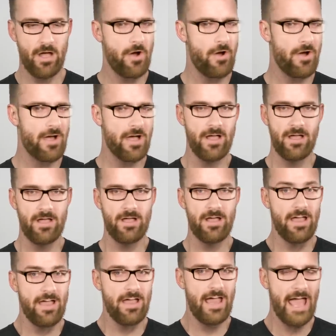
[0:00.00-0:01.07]
Or
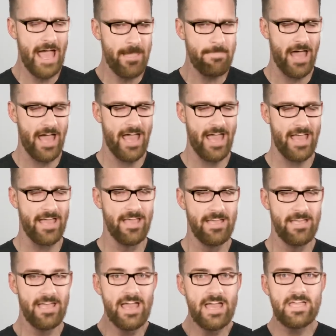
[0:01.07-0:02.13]
am I?
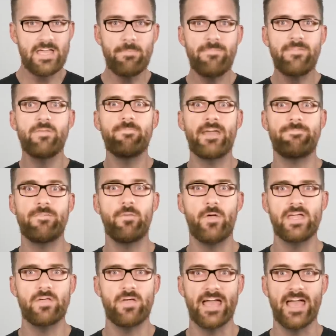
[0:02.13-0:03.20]
Some of you might be
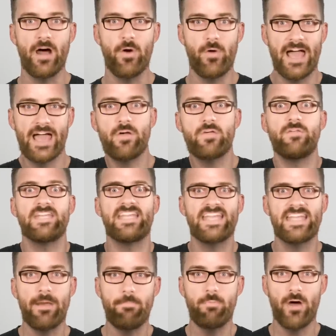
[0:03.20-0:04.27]
wondering when I go to a
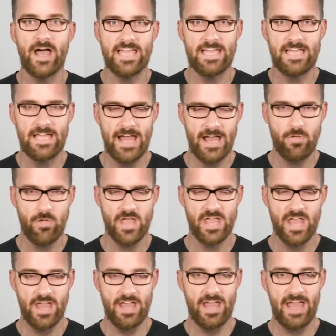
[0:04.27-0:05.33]
Subway
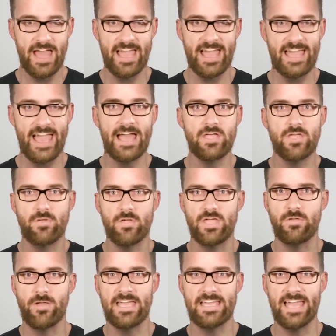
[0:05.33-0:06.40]
sandwich and I get extra
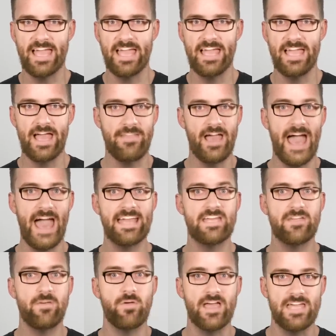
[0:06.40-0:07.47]
dressing if I
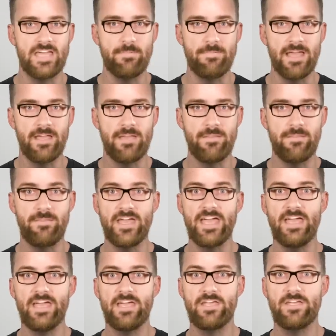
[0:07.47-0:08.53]
ask for it to be
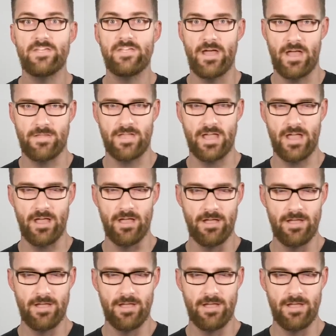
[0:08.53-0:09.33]
Vsaucy.